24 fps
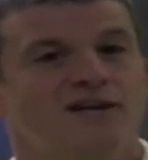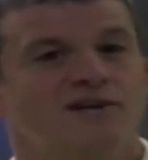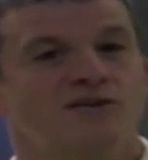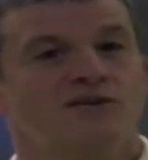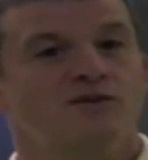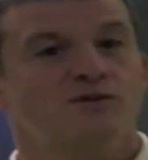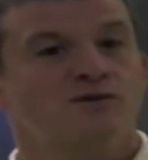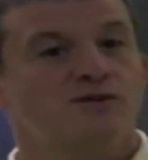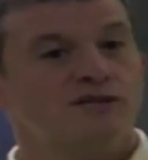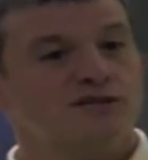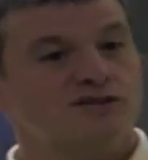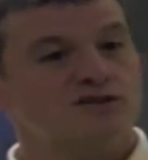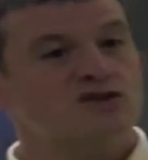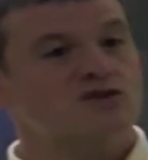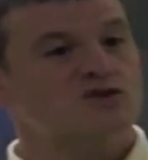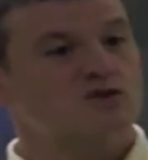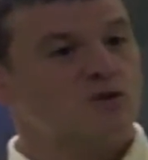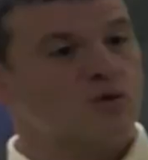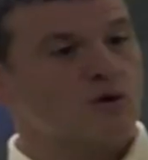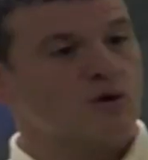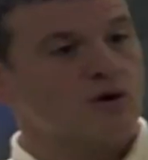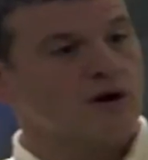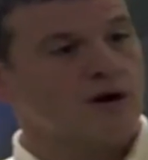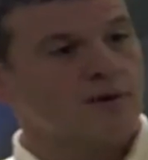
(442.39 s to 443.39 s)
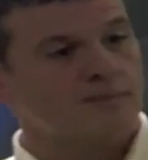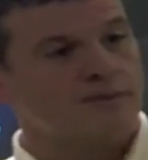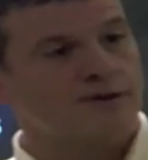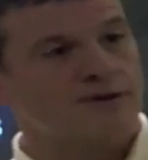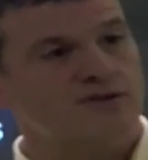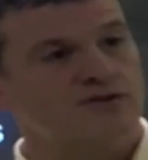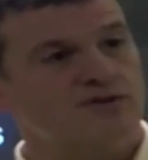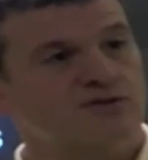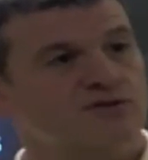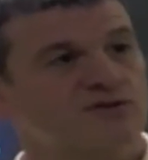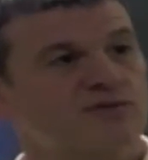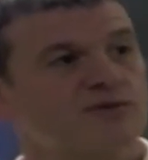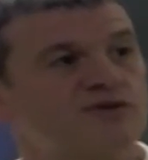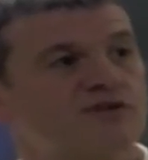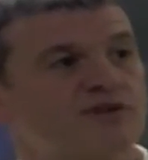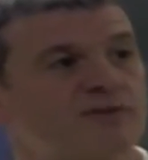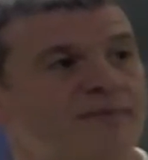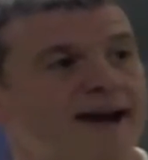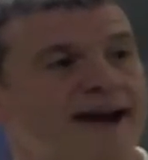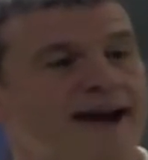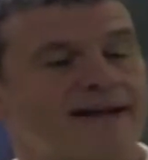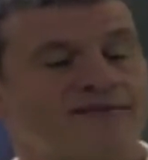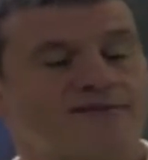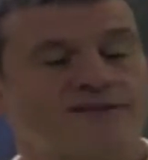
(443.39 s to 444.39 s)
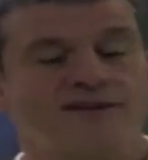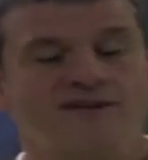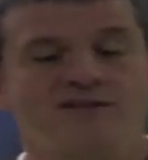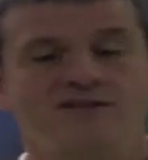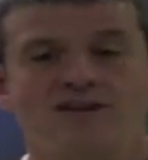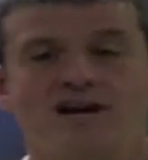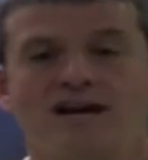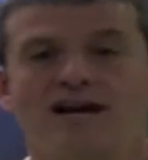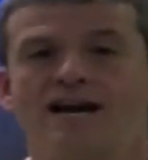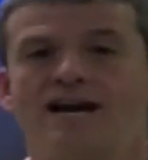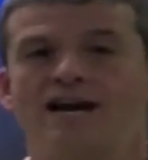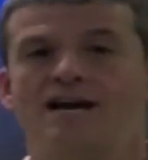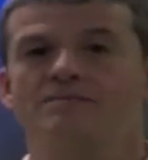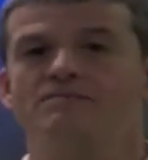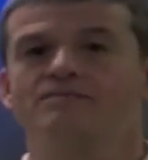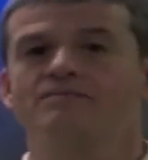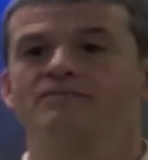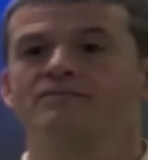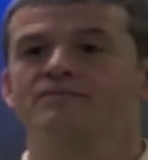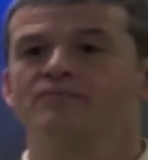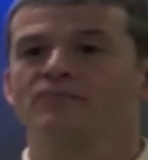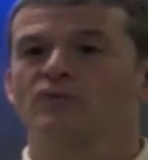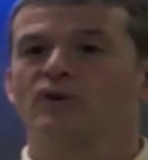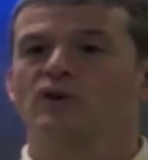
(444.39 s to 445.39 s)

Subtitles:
So since he's growing up in Jerusalem at this time,